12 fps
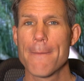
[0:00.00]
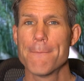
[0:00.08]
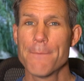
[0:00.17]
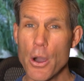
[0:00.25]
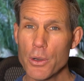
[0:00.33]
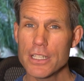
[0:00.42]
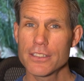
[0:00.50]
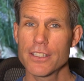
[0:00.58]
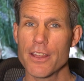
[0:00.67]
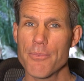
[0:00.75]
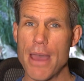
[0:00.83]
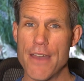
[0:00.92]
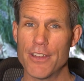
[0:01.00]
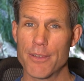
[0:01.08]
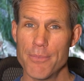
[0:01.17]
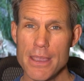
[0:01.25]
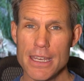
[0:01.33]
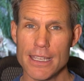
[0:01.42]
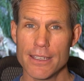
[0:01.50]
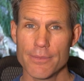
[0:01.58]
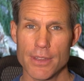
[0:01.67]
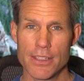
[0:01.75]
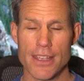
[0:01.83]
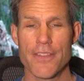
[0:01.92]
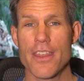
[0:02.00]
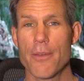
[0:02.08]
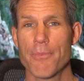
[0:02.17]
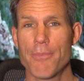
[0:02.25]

A bonus to the Mavic Mini is that their